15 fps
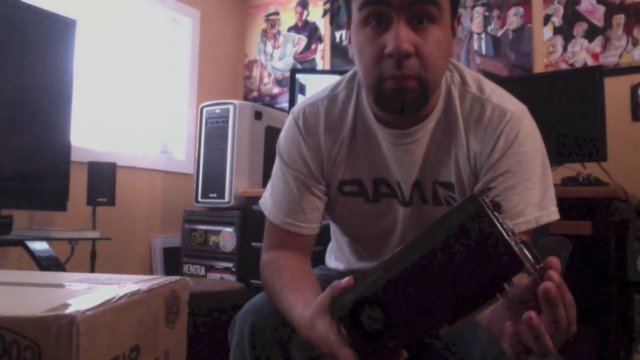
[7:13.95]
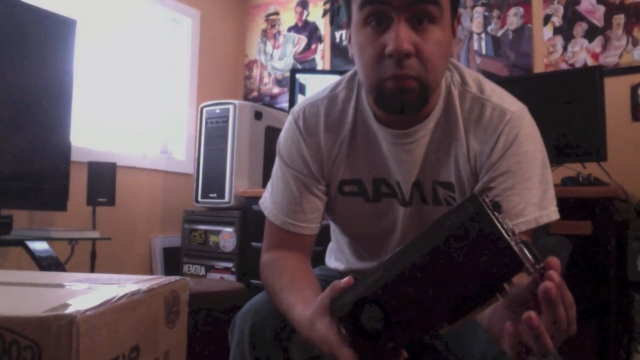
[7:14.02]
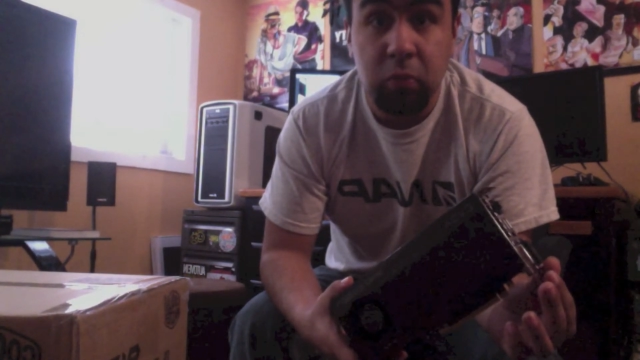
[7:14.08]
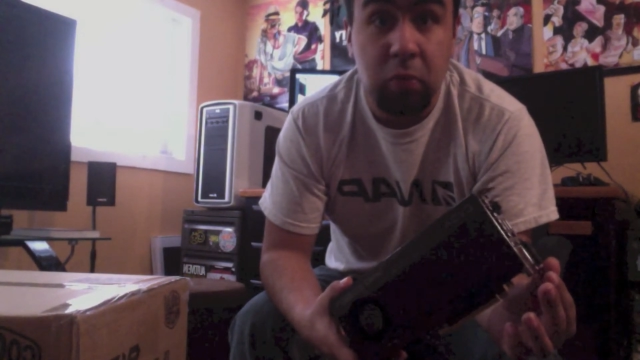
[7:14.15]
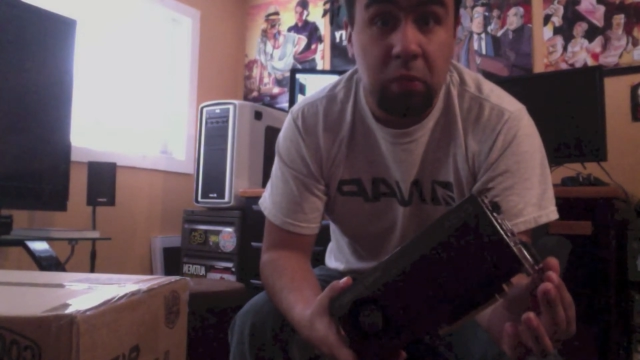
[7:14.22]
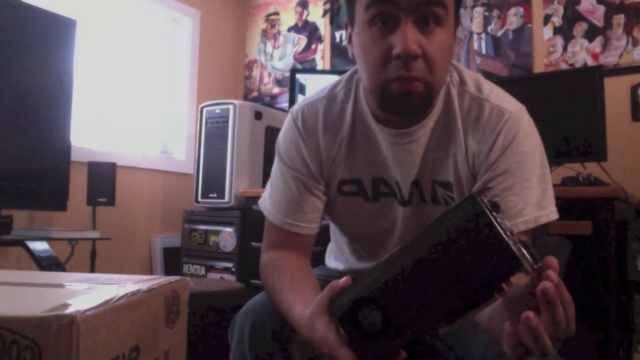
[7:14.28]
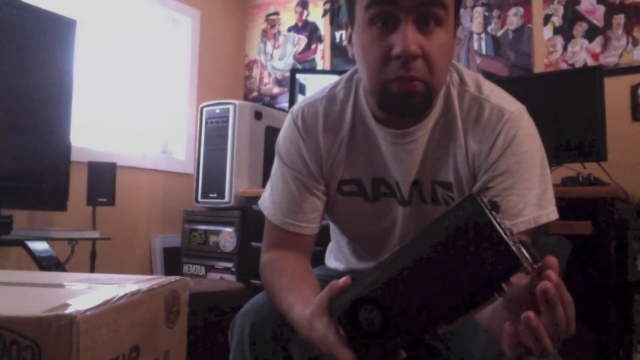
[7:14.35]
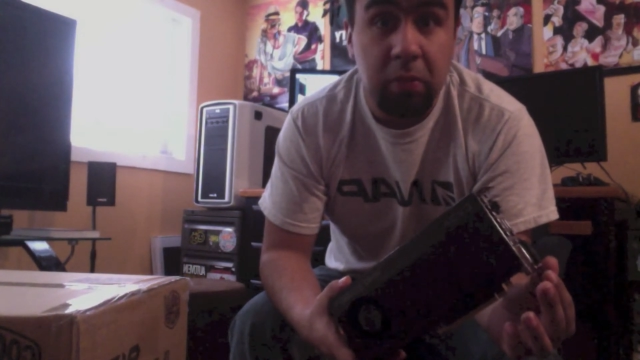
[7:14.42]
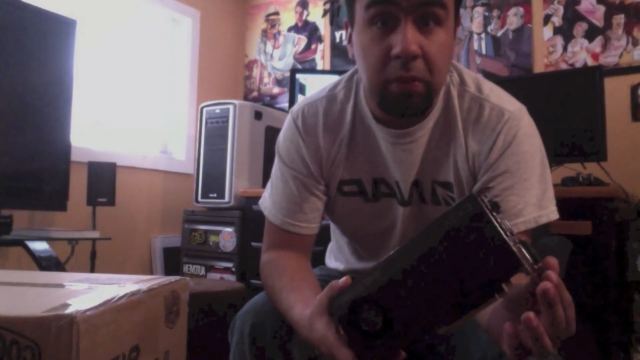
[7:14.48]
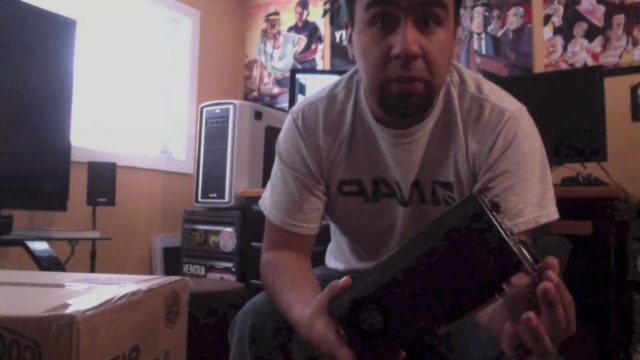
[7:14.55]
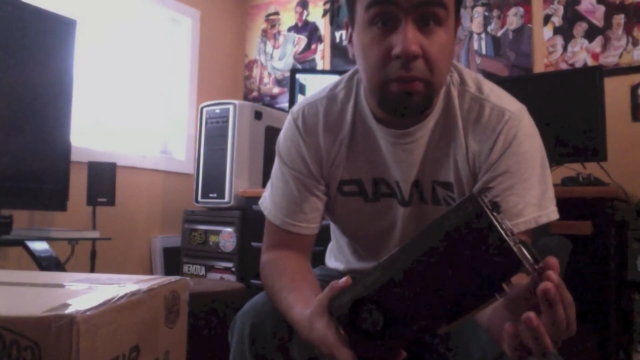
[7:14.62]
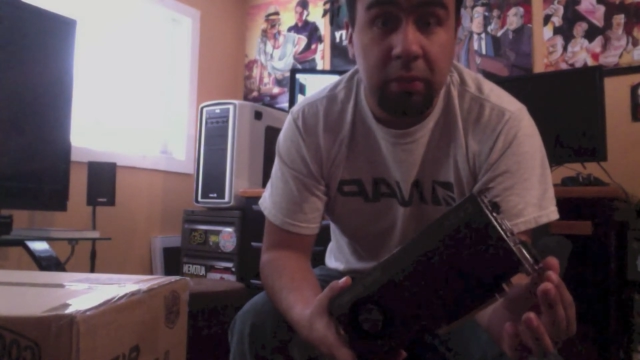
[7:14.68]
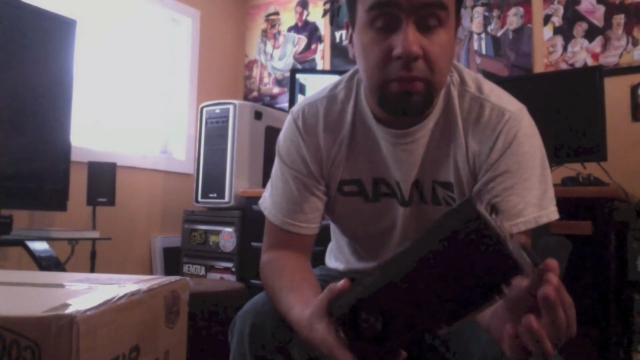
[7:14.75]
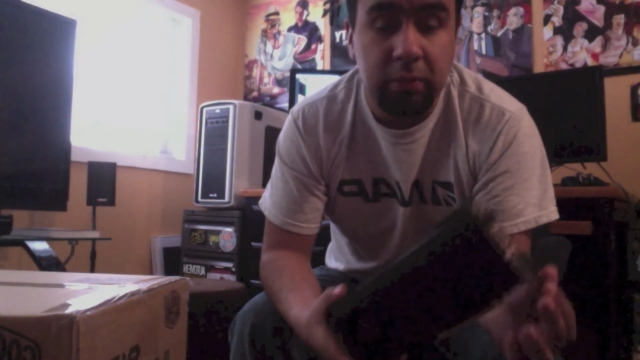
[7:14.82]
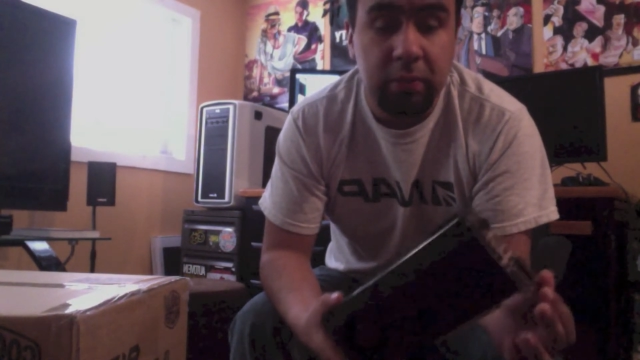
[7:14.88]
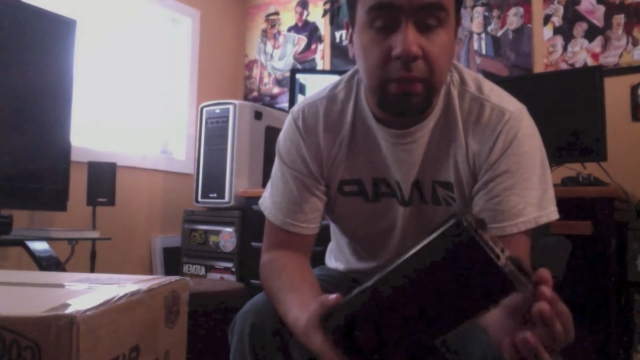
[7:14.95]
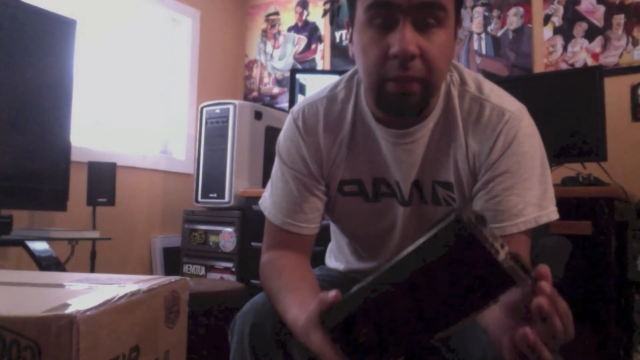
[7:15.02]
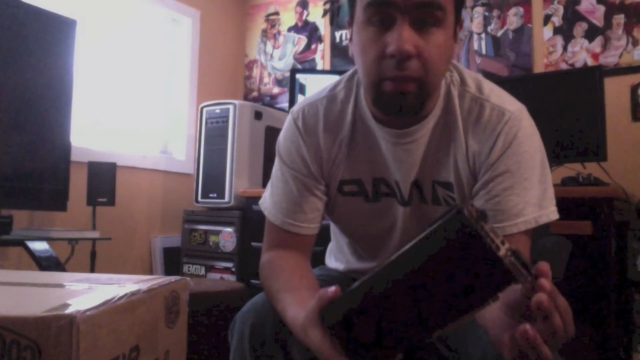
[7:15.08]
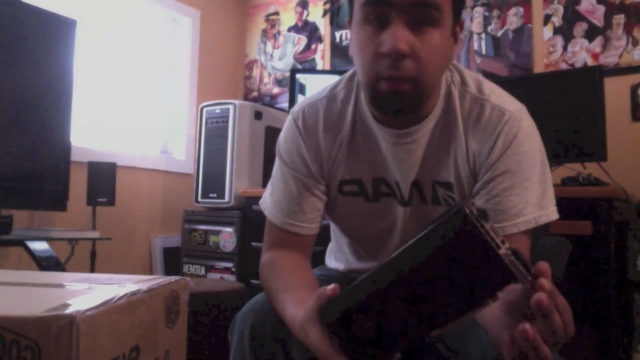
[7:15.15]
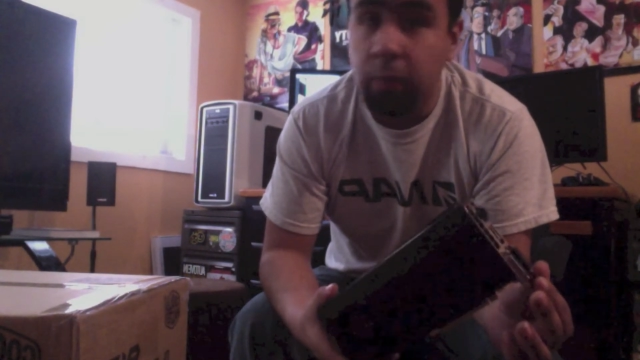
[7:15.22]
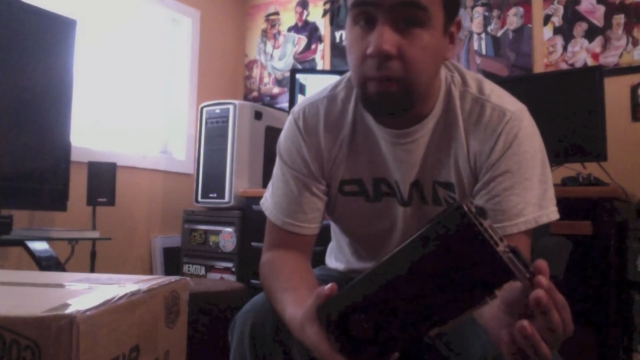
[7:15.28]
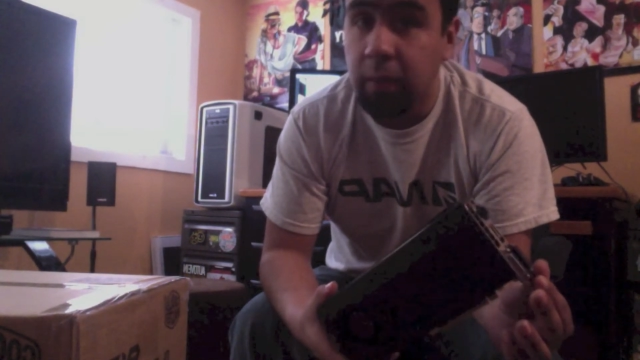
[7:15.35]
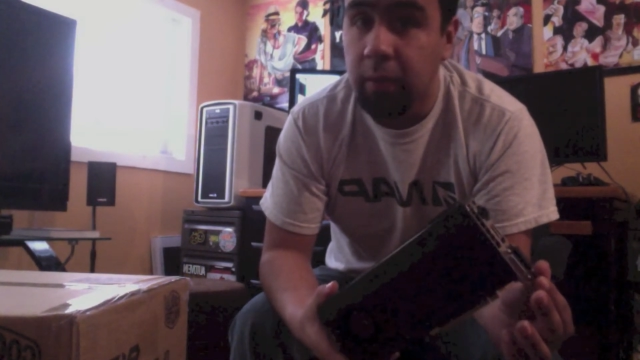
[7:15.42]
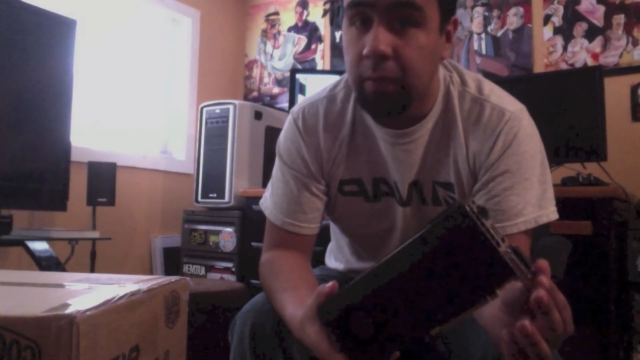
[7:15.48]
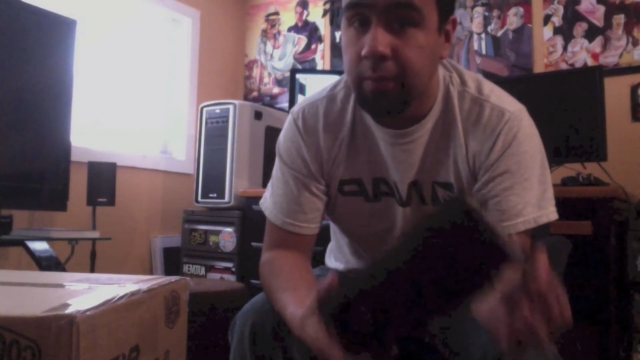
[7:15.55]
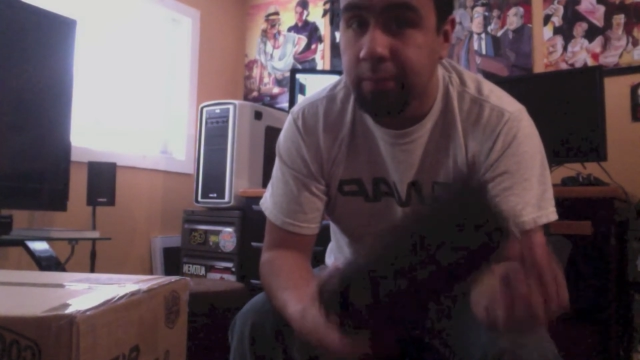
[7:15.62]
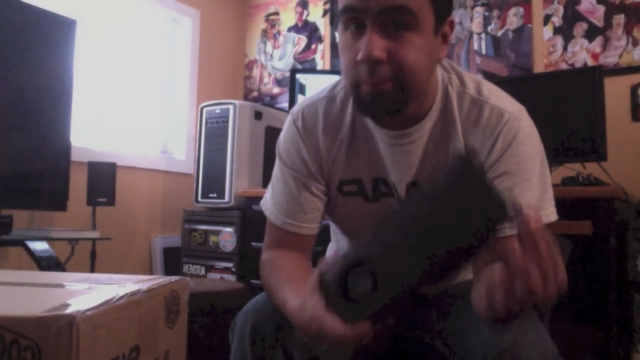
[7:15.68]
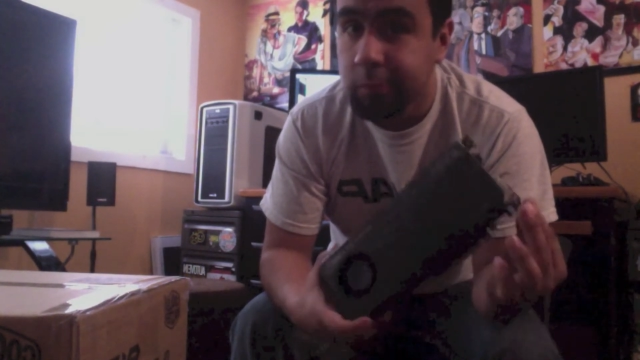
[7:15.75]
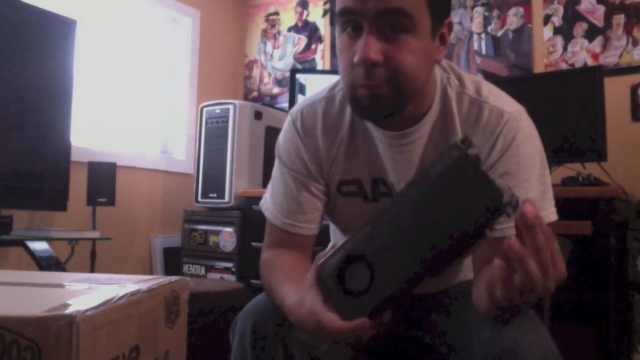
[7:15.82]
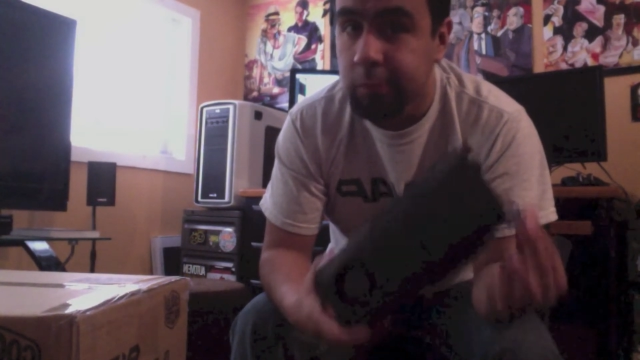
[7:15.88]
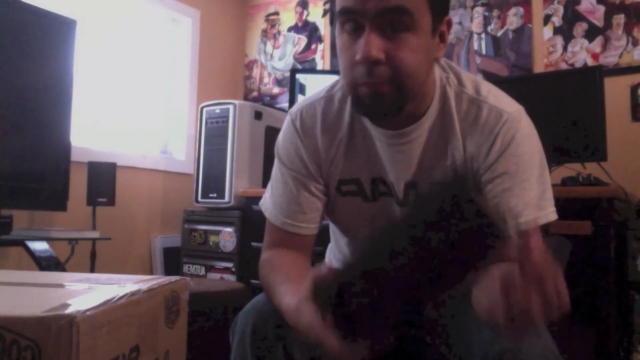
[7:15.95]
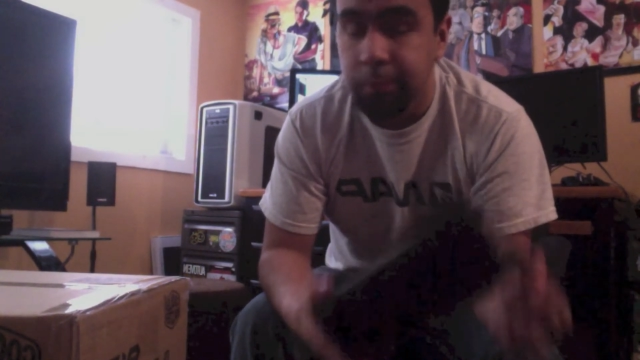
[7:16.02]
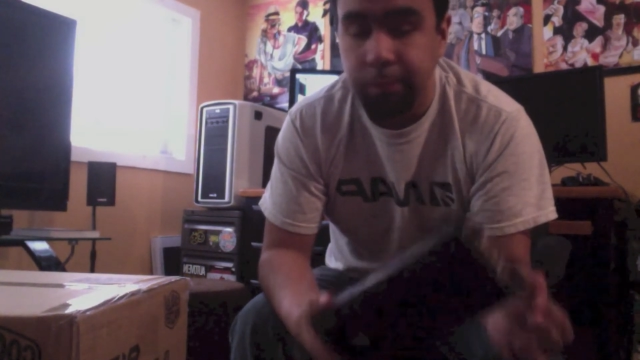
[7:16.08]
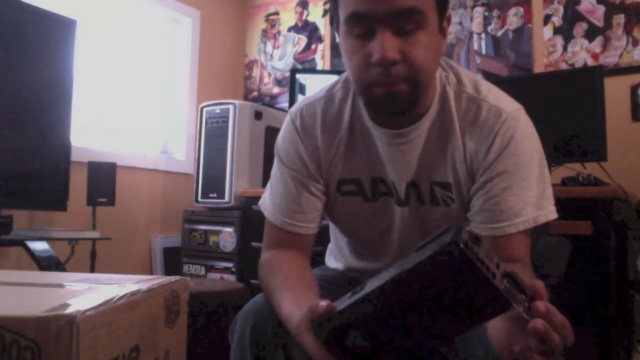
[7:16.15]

200 bucks can't go wrong so